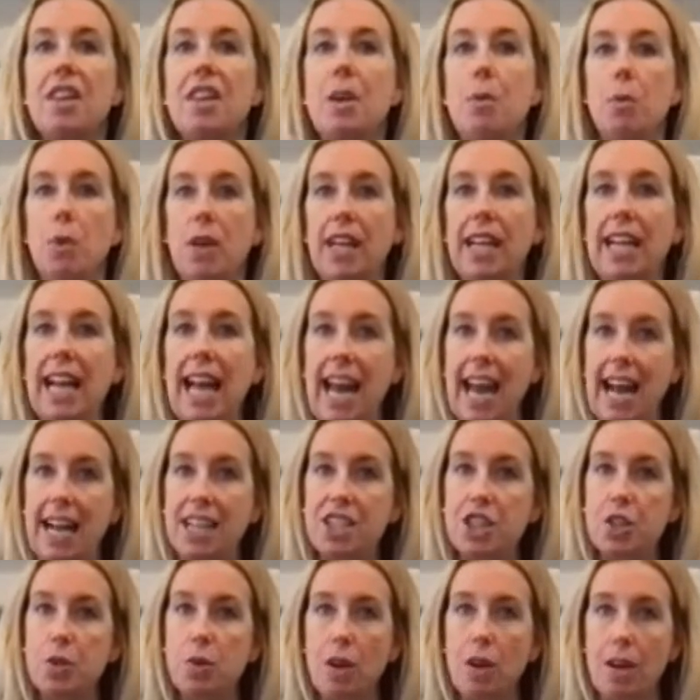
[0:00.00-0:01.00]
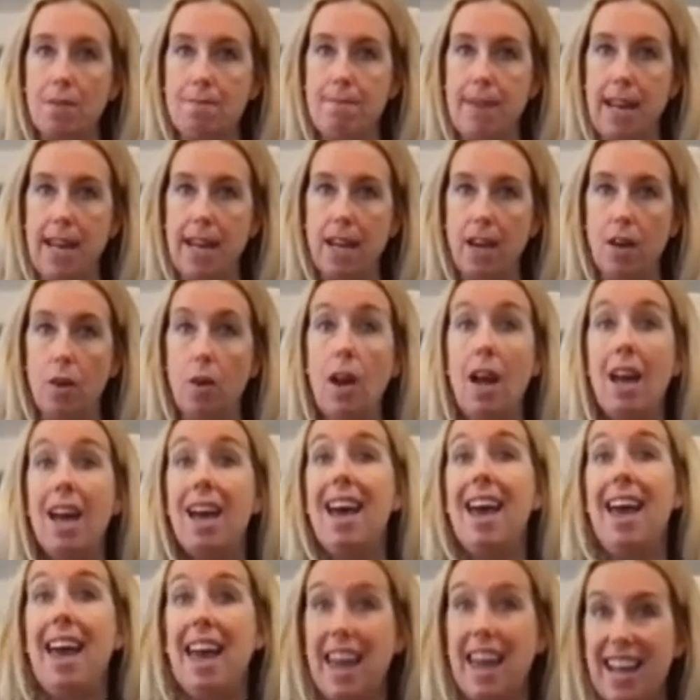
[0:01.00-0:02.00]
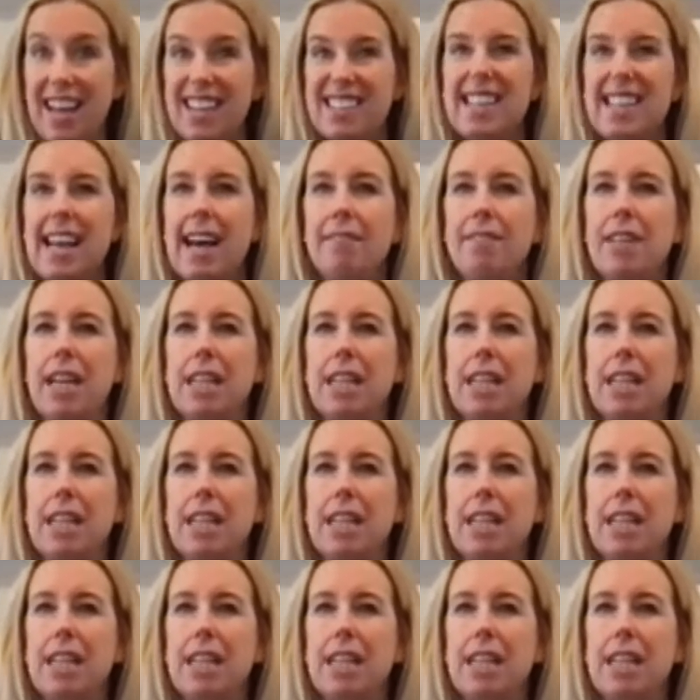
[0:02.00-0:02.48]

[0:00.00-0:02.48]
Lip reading: that we're going to add to our mayo. Eggs have